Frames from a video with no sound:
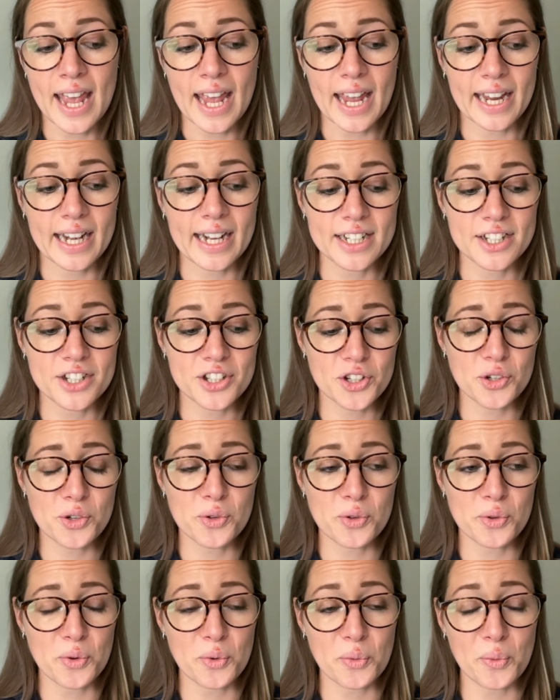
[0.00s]
And I
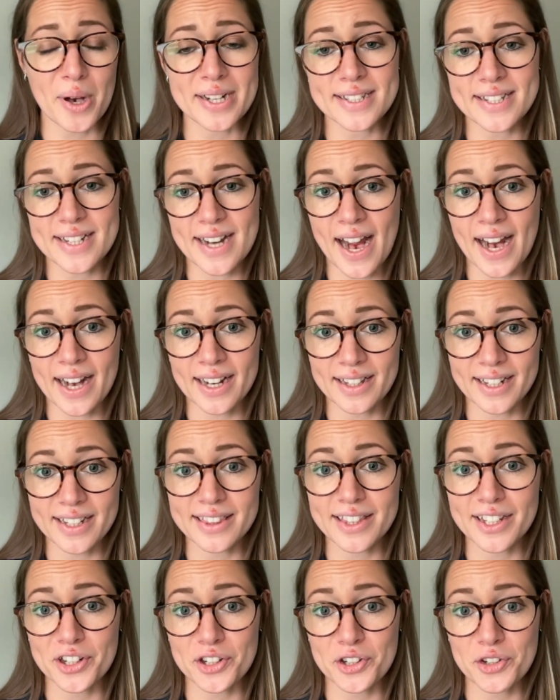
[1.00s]
do want to highlight
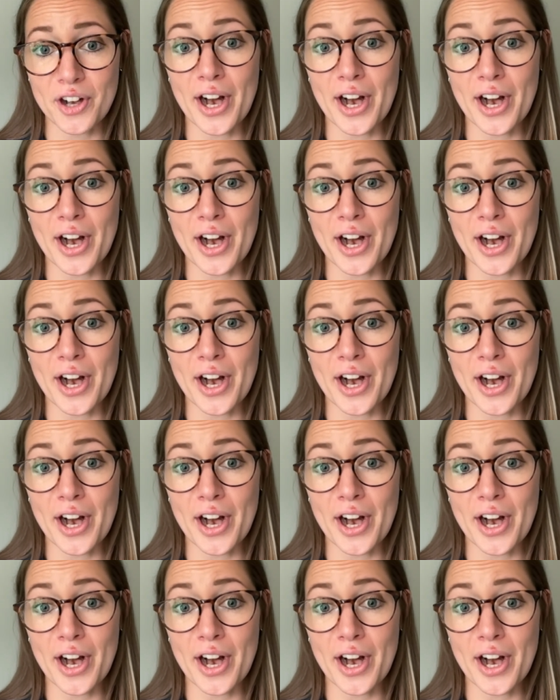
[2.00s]
the